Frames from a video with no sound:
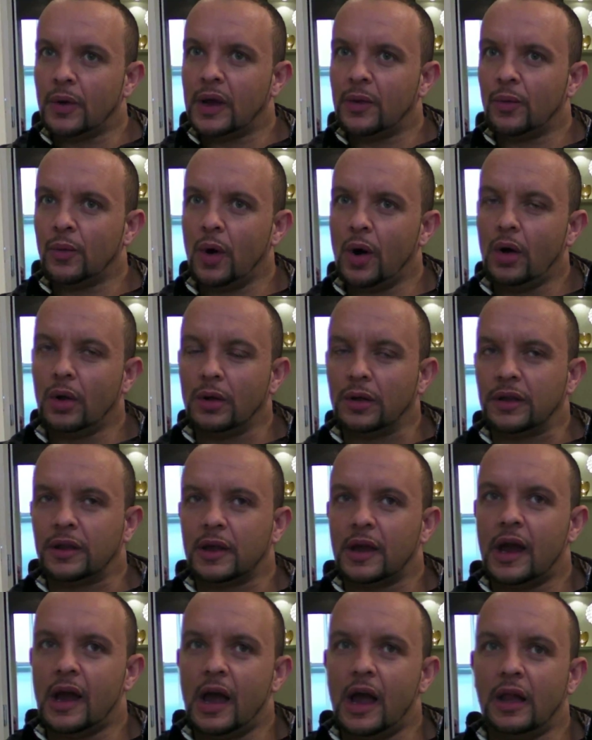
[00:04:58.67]
It was.
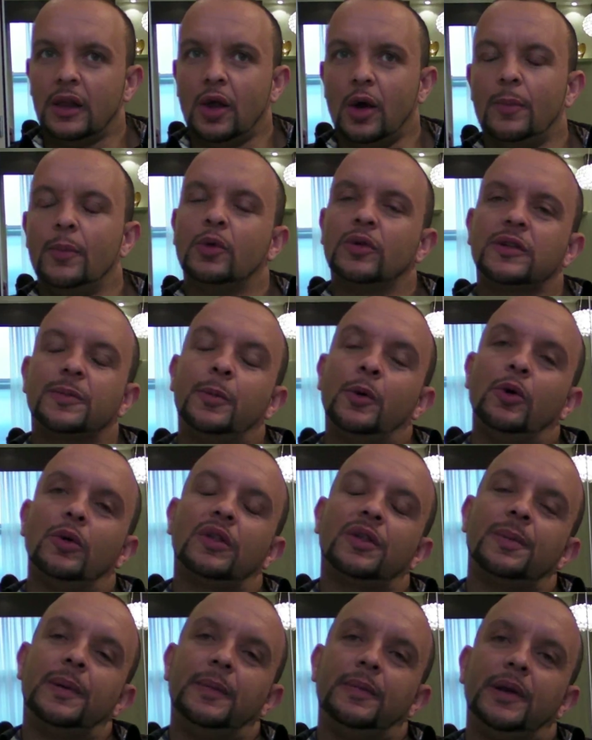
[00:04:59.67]
A lot more
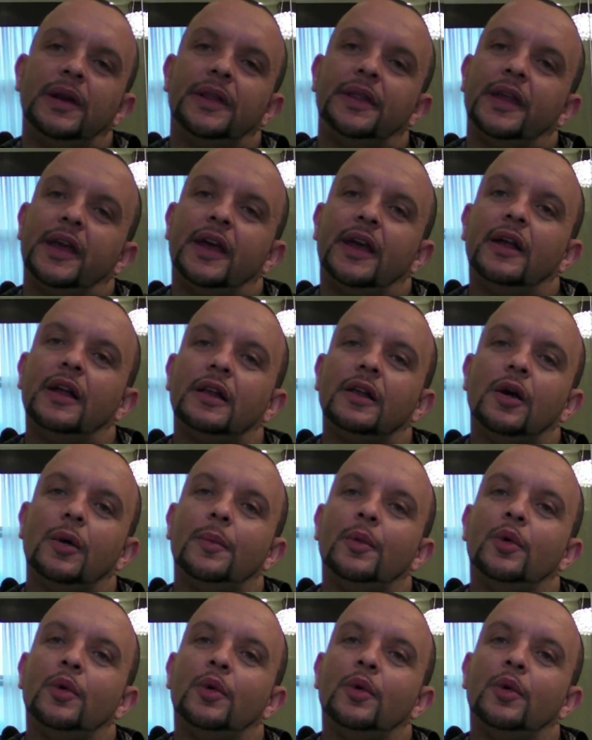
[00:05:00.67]
sports people in there, a lot